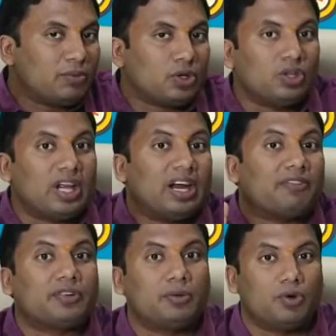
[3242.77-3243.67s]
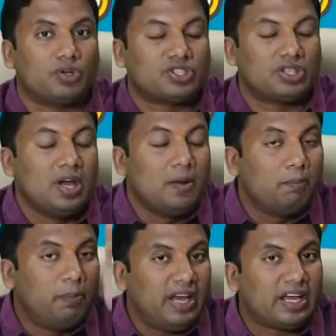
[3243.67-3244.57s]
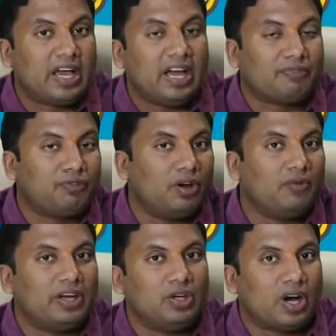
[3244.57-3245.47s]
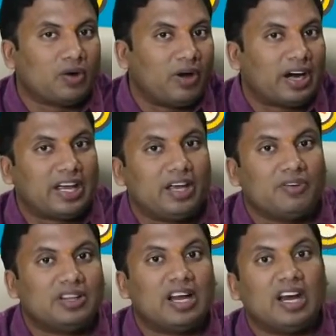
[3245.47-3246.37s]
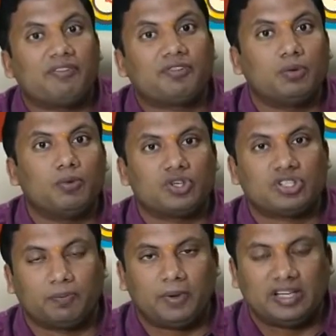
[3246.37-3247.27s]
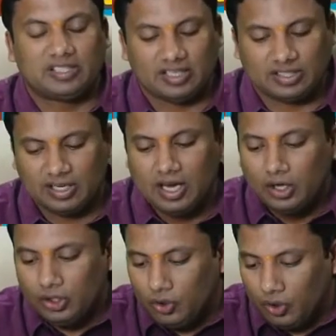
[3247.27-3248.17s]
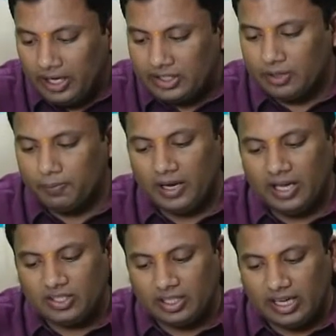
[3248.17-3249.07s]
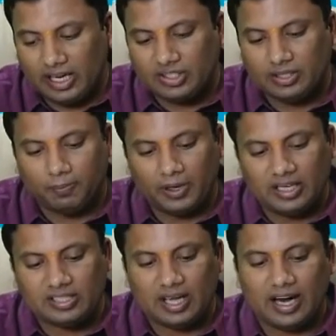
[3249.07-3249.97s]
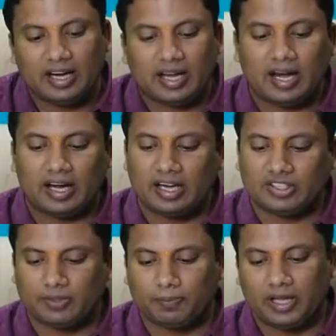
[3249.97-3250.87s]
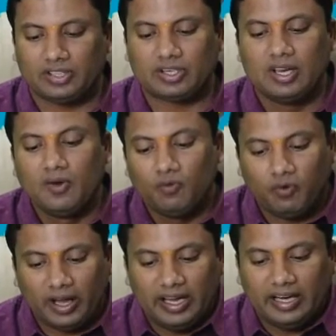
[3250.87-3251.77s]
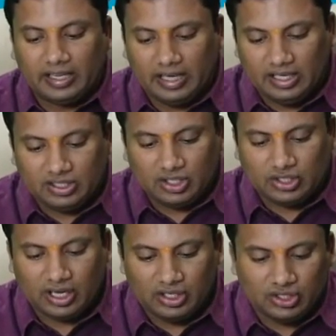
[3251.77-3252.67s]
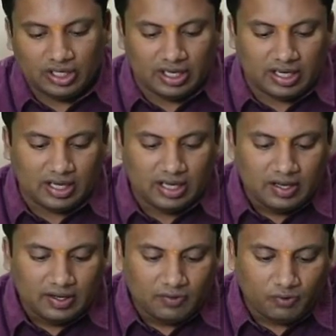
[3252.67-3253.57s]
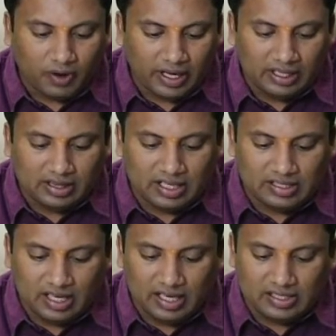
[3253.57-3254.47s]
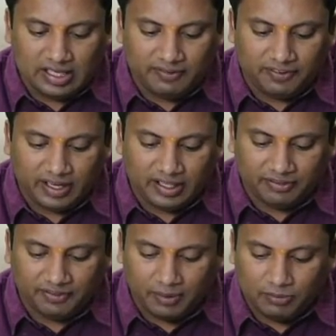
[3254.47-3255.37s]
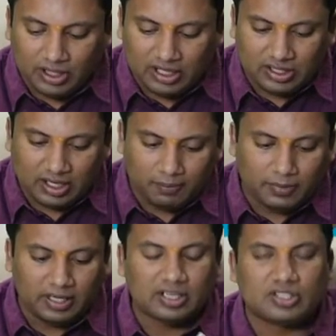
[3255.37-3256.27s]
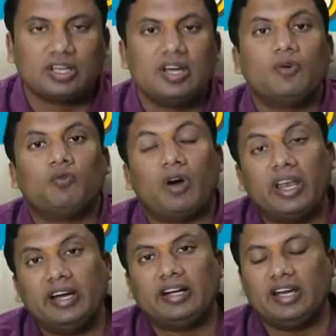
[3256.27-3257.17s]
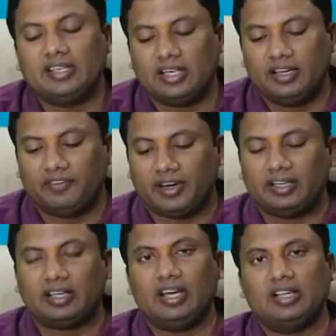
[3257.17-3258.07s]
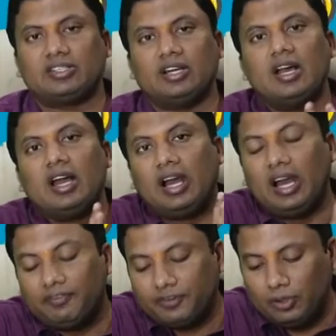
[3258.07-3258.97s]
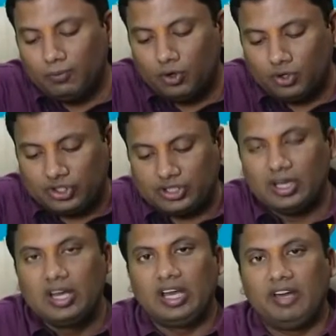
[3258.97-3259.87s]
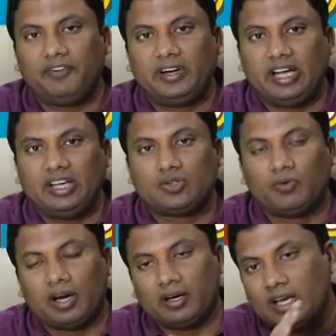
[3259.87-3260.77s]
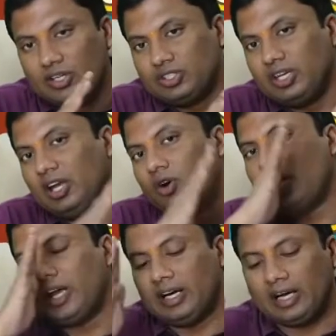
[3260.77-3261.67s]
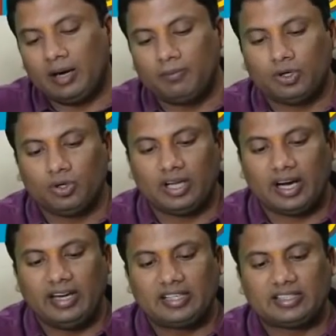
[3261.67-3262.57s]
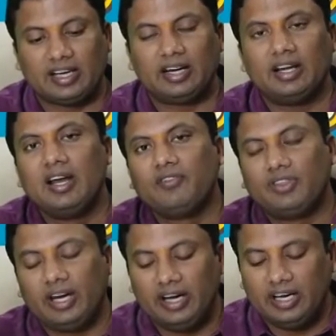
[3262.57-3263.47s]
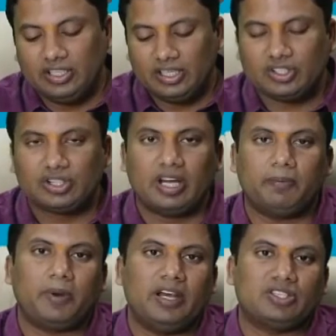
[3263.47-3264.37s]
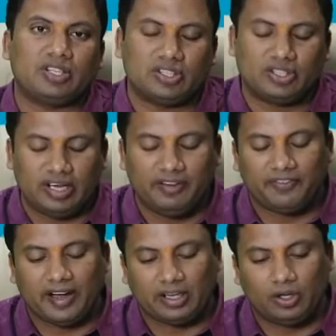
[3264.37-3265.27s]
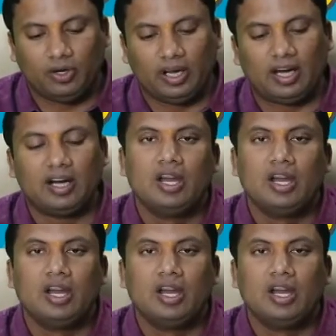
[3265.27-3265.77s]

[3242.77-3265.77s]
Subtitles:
to the leftmost. Be careful when you are working with the leftmost places. Units place, tens place and hundreds place. Why it is changing? Why this is different from these numbers? Why it is different is leftmost, if it is 1, 0 can come to the right side. 3 digits, 3 places, 3 factorial.